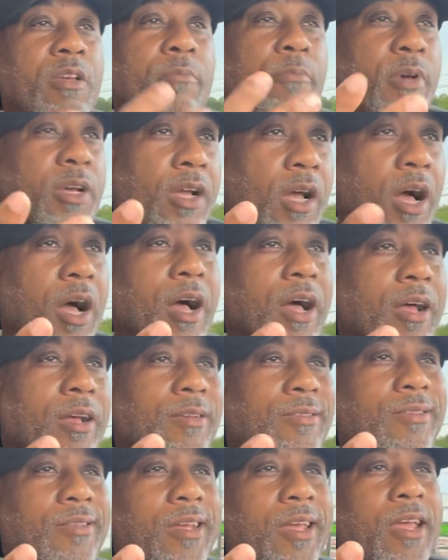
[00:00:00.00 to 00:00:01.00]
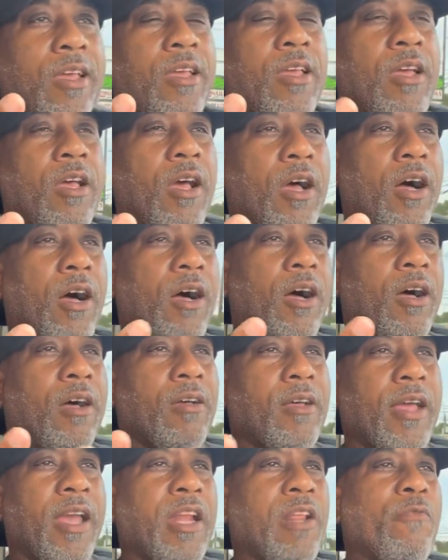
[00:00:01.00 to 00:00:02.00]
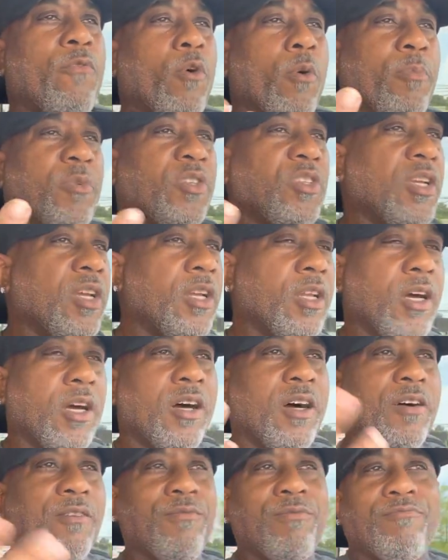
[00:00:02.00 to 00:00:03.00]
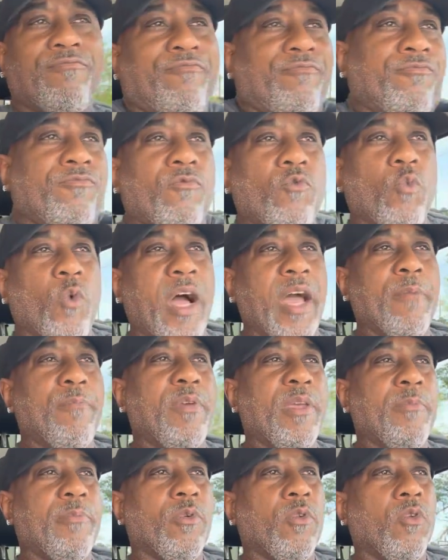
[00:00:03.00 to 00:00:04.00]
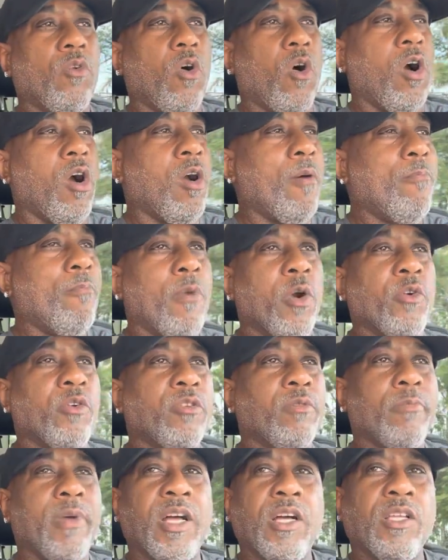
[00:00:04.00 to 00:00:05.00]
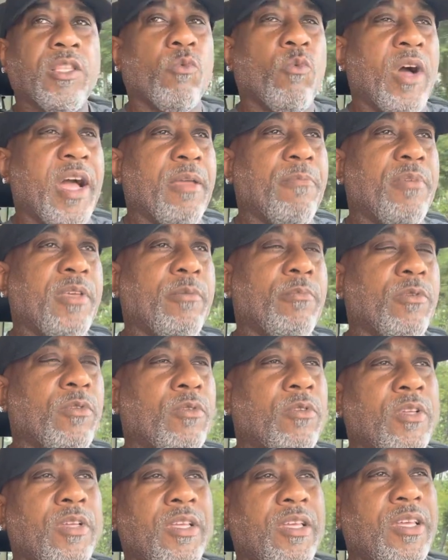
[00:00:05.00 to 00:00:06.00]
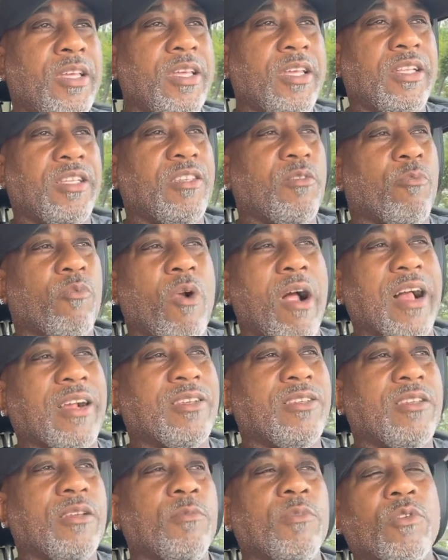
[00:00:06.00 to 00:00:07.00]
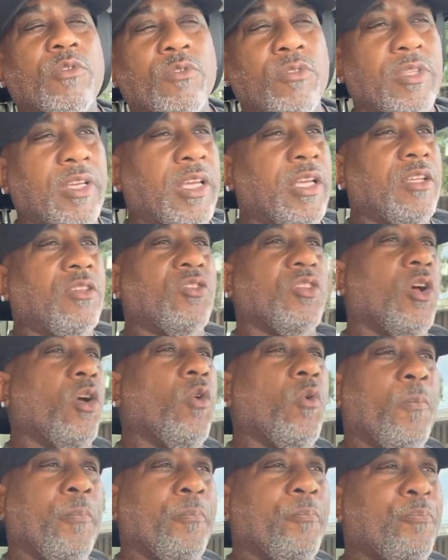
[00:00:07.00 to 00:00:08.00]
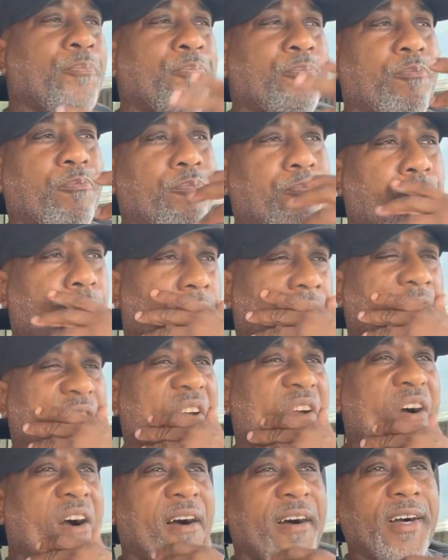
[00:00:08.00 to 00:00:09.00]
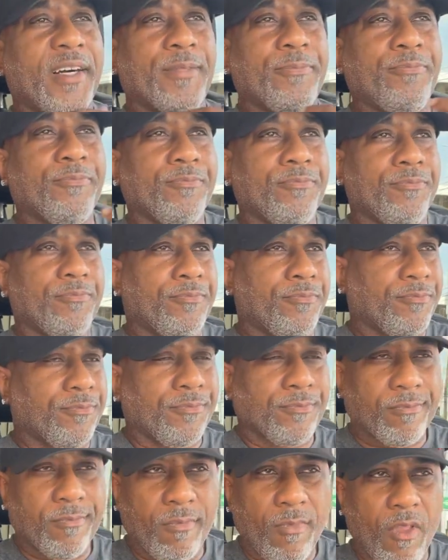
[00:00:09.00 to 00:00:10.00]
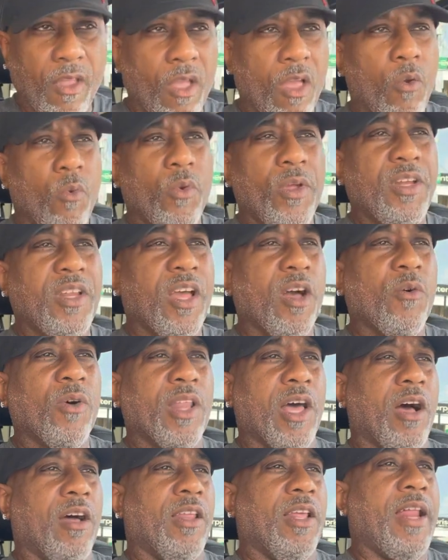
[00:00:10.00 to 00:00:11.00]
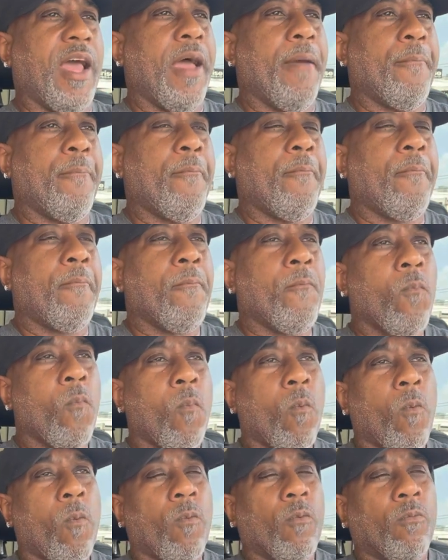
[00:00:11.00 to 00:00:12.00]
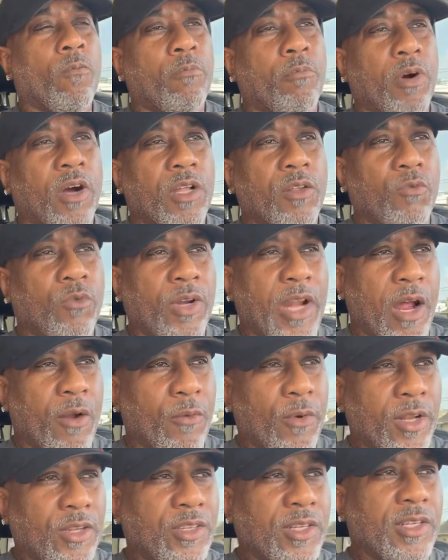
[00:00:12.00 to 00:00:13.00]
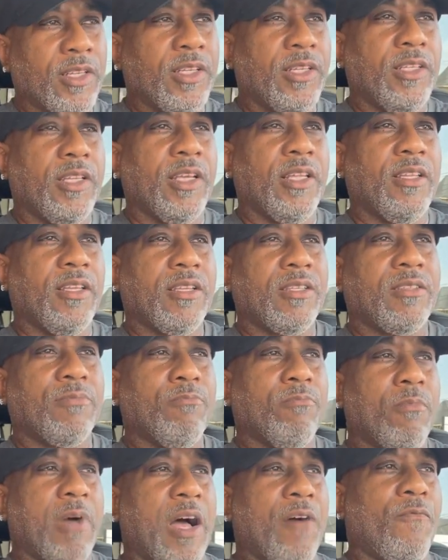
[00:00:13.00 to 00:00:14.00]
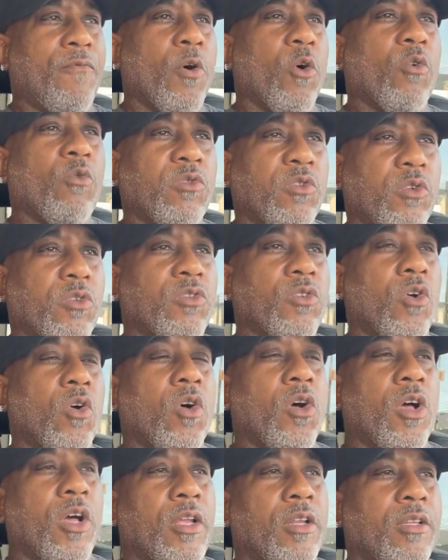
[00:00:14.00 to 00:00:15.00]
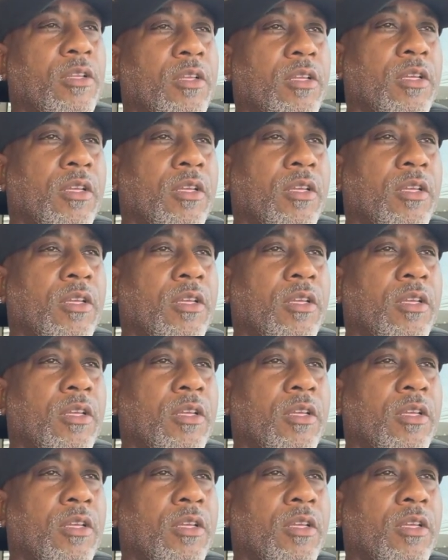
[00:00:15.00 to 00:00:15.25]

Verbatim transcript: because 84% uh, of white people are murdered by other white people it's a proximal thing. So um, we dealt with all of that. But when I originally did this, my focus was on